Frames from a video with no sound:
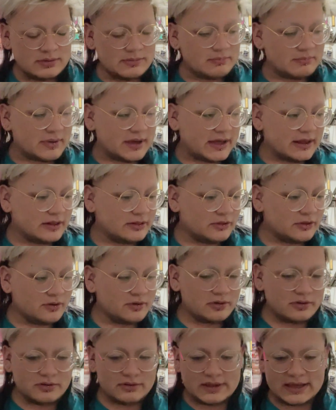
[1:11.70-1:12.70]
my
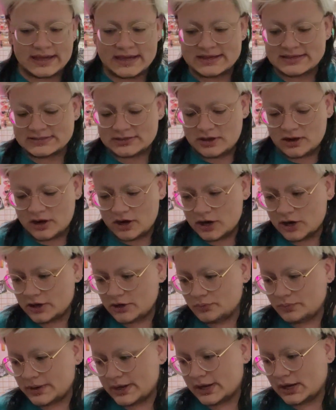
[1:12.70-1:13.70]
local Ace
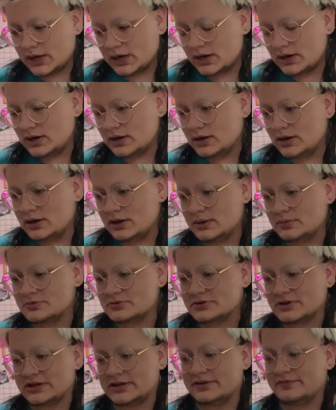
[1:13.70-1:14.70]
Hardware,
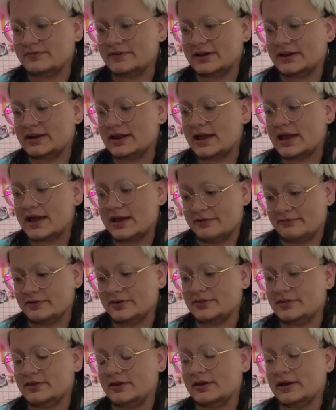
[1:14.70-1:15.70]
trying to find
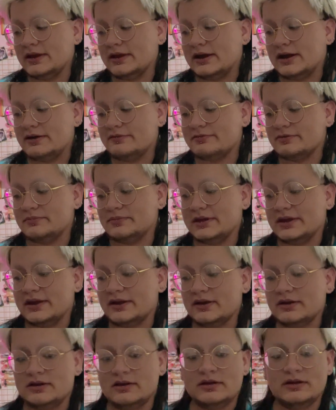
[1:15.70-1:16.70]
everything I got from
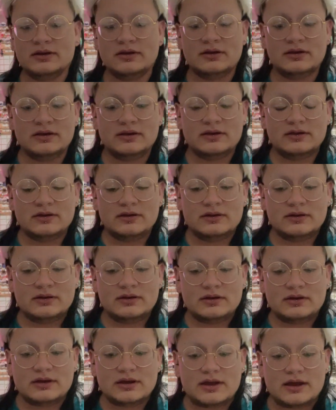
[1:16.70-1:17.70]
there.
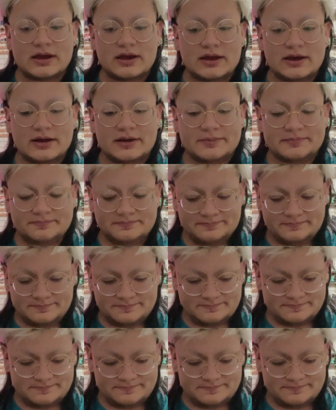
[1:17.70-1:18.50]
I